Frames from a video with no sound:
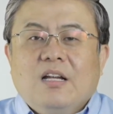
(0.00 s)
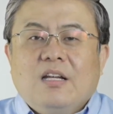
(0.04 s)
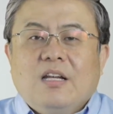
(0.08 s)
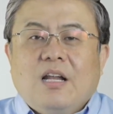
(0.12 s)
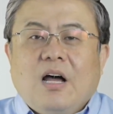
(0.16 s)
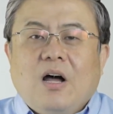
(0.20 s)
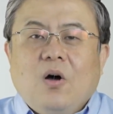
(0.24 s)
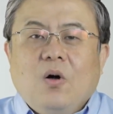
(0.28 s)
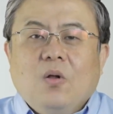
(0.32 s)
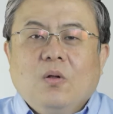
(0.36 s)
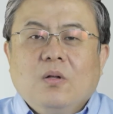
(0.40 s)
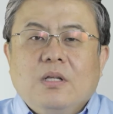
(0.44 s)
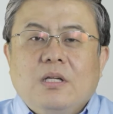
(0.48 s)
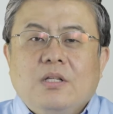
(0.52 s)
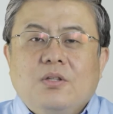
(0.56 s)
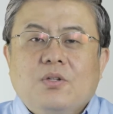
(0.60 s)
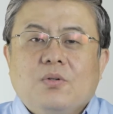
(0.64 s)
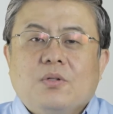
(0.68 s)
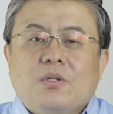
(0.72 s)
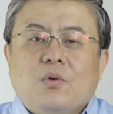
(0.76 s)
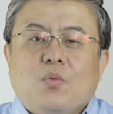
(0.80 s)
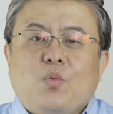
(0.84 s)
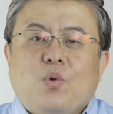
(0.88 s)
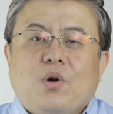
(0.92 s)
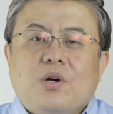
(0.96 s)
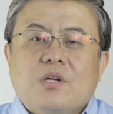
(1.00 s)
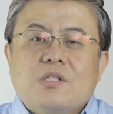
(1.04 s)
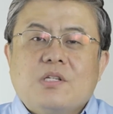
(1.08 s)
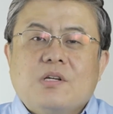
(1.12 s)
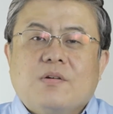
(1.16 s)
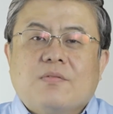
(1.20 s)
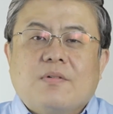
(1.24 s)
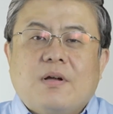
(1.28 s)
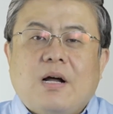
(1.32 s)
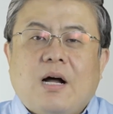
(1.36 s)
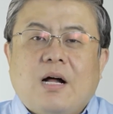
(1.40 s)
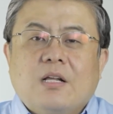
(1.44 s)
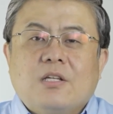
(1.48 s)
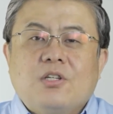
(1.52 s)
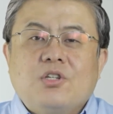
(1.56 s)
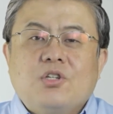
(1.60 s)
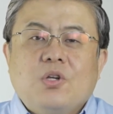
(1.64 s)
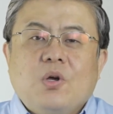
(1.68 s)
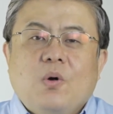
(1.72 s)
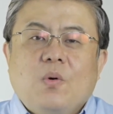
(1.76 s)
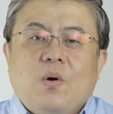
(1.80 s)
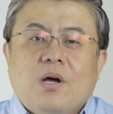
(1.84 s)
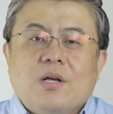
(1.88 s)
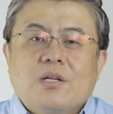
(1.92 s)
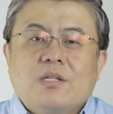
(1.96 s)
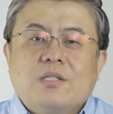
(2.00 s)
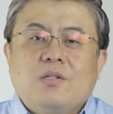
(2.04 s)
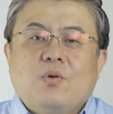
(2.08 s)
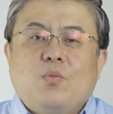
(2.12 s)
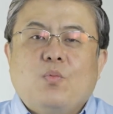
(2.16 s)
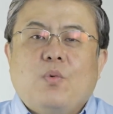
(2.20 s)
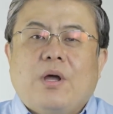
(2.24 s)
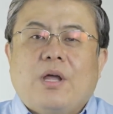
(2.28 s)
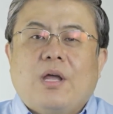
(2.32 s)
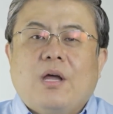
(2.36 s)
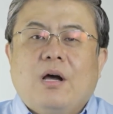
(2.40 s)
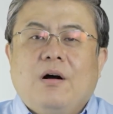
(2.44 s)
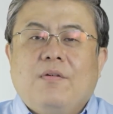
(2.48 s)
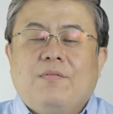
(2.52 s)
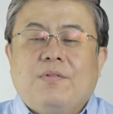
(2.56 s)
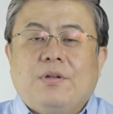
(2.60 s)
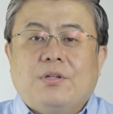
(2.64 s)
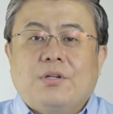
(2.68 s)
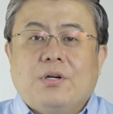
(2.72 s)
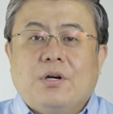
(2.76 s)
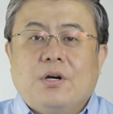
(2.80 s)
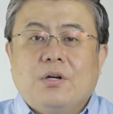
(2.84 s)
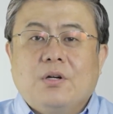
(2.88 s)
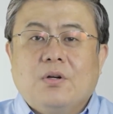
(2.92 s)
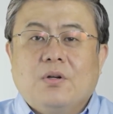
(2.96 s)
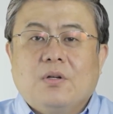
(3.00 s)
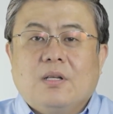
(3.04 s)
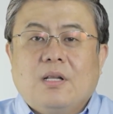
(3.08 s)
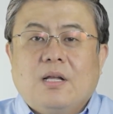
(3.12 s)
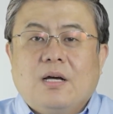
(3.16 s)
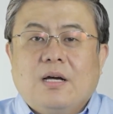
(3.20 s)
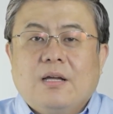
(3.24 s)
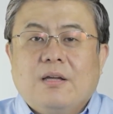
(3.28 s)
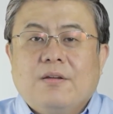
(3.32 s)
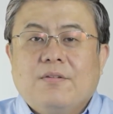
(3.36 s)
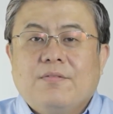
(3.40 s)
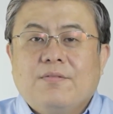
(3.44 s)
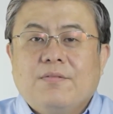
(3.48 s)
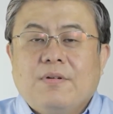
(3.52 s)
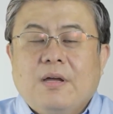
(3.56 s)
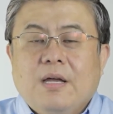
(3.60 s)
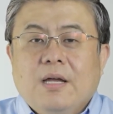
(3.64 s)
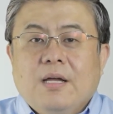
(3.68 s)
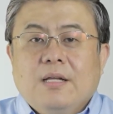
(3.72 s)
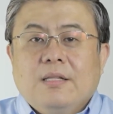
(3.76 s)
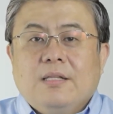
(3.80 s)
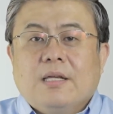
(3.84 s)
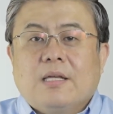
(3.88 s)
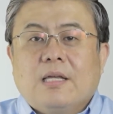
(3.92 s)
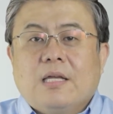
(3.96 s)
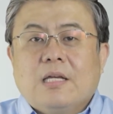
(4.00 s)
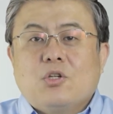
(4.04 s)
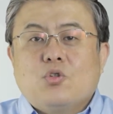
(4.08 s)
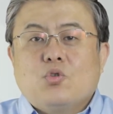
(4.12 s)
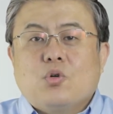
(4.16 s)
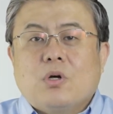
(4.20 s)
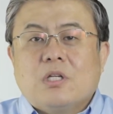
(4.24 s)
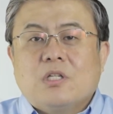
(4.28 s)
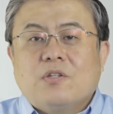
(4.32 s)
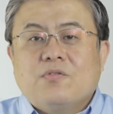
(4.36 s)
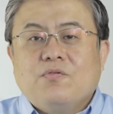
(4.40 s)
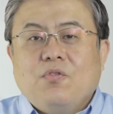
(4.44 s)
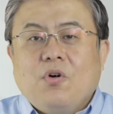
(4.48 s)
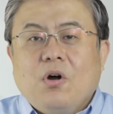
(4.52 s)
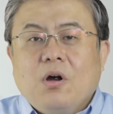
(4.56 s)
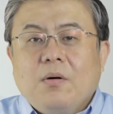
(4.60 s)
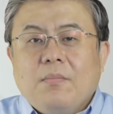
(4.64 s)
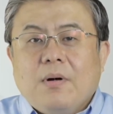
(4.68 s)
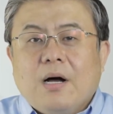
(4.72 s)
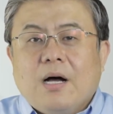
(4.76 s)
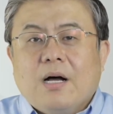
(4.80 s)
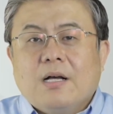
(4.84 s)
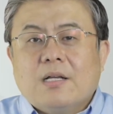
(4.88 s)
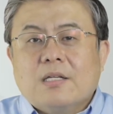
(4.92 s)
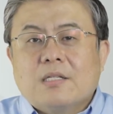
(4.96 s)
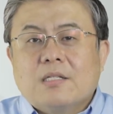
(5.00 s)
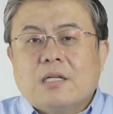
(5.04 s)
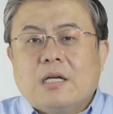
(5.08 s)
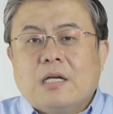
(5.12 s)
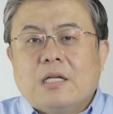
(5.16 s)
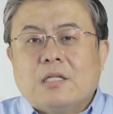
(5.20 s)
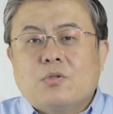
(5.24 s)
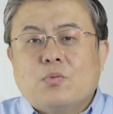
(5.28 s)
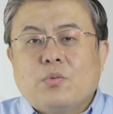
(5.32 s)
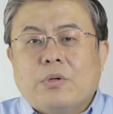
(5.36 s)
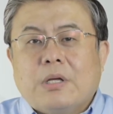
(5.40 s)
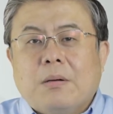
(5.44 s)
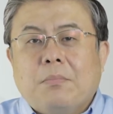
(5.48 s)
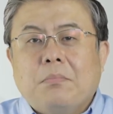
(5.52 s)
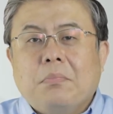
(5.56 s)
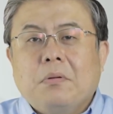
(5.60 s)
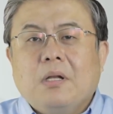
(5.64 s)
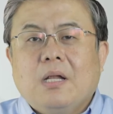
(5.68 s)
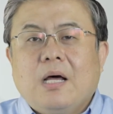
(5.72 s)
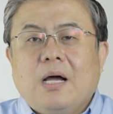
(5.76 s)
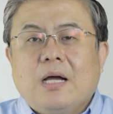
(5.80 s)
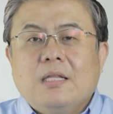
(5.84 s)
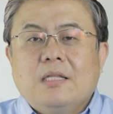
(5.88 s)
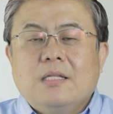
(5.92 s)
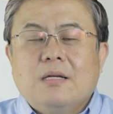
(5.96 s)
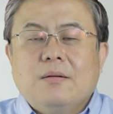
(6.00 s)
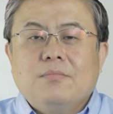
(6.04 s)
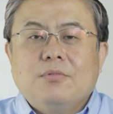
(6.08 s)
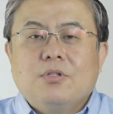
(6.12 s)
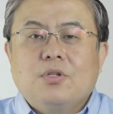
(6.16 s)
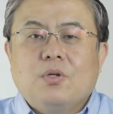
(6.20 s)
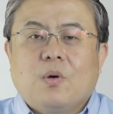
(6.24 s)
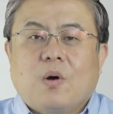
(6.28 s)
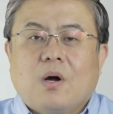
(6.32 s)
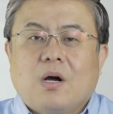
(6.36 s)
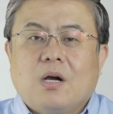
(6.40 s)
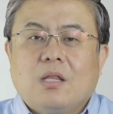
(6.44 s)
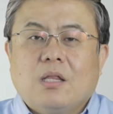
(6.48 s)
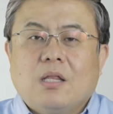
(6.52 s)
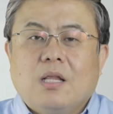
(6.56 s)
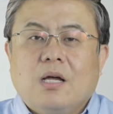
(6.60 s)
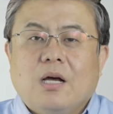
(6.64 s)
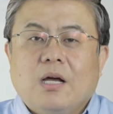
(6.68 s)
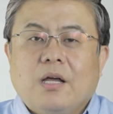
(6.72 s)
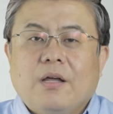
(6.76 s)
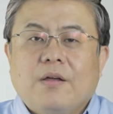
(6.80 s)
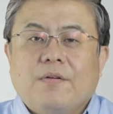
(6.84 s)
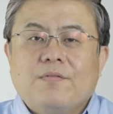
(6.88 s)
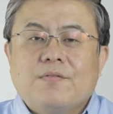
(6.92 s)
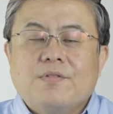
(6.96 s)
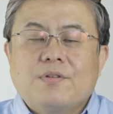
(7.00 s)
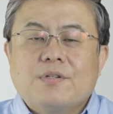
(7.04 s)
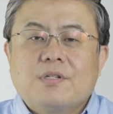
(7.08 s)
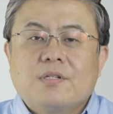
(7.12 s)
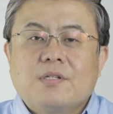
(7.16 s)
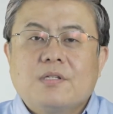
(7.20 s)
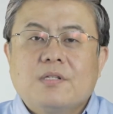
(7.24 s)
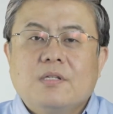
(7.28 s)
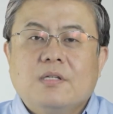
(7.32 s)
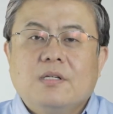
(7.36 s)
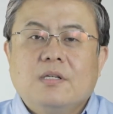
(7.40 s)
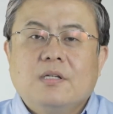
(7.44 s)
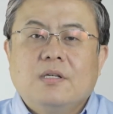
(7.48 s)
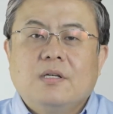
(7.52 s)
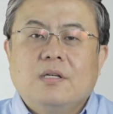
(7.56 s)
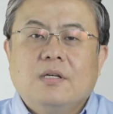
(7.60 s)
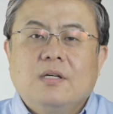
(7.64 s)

not only do the words of God show us the way of eternal life, they can transform us as we apply them to our lives.